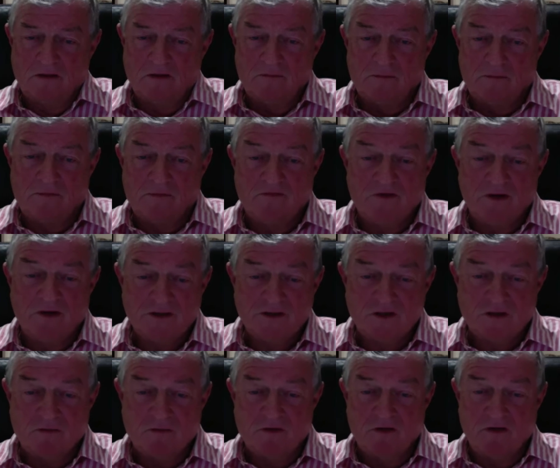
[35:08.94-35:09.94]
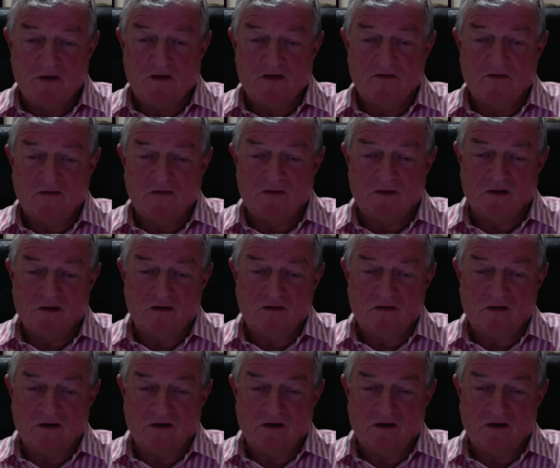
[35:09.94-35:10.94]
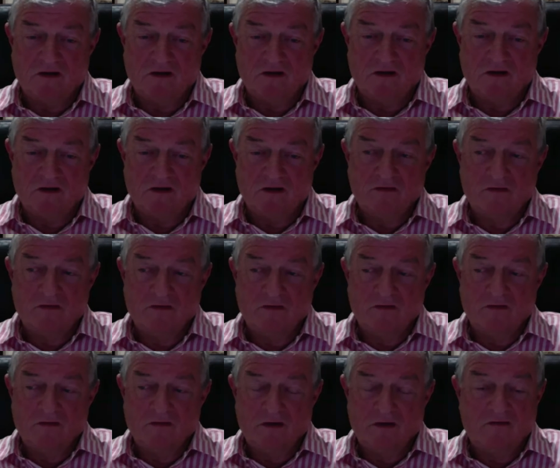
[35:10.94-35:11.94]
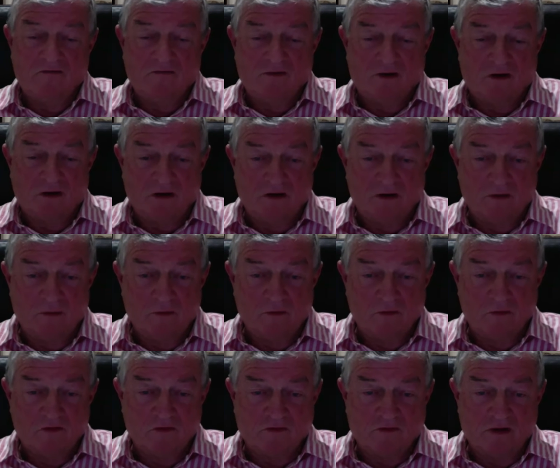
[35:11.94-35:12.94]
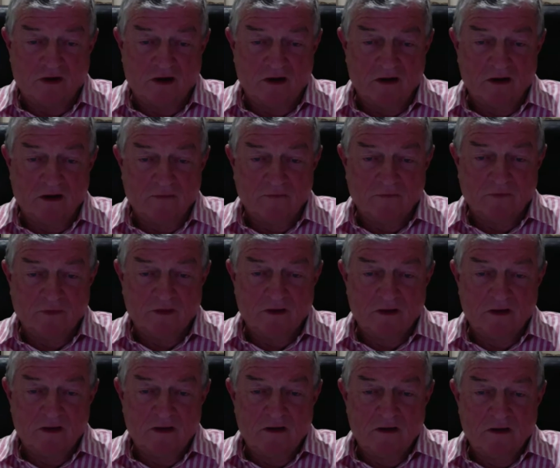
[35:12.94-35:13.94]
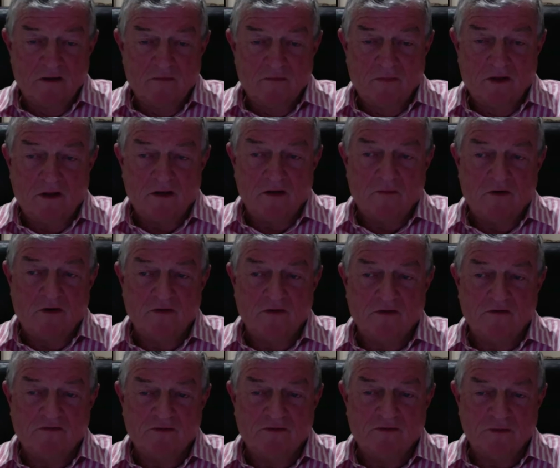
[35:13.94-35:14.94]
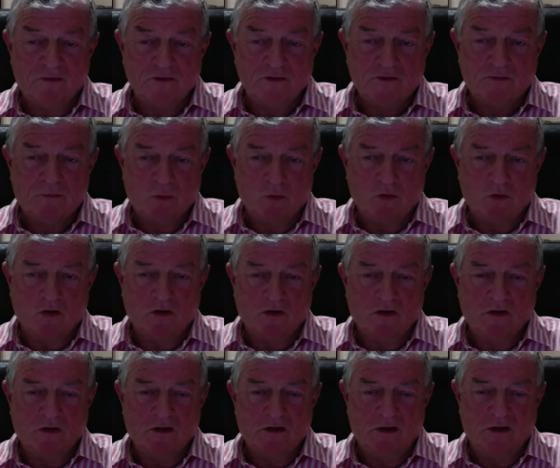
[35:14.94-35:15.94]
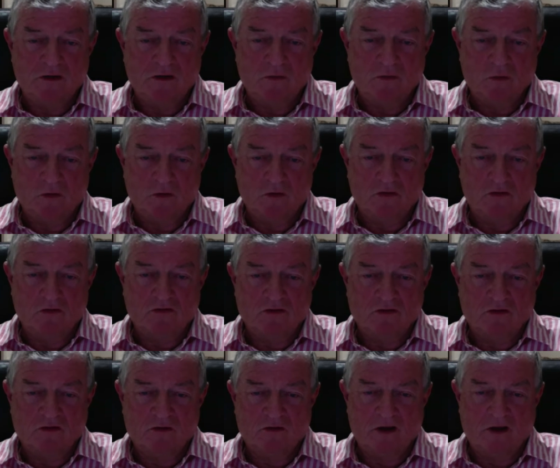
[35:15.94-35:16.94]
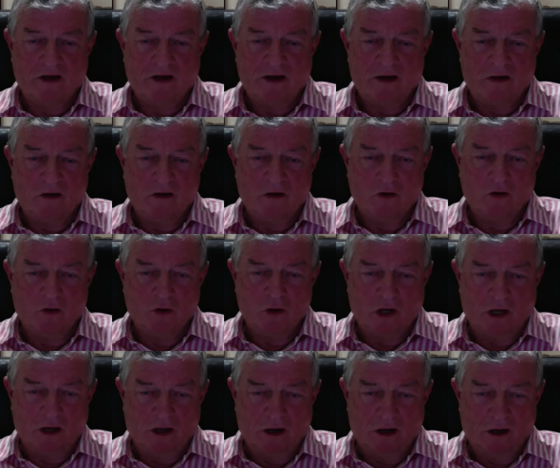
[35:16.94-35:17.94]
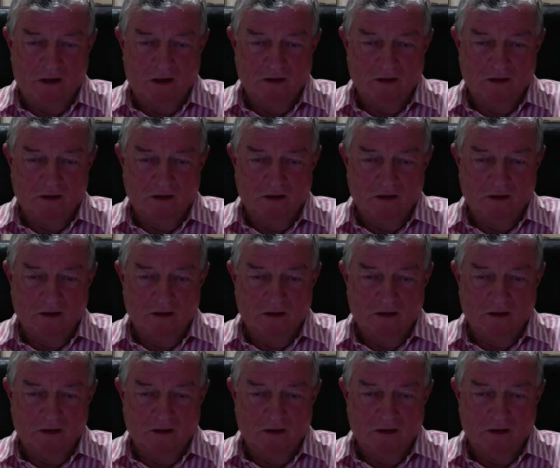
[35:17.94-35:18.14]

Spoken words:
and professional body I was associated with invited him to Australia. Malcolm wrote the first book in the world on adult learning.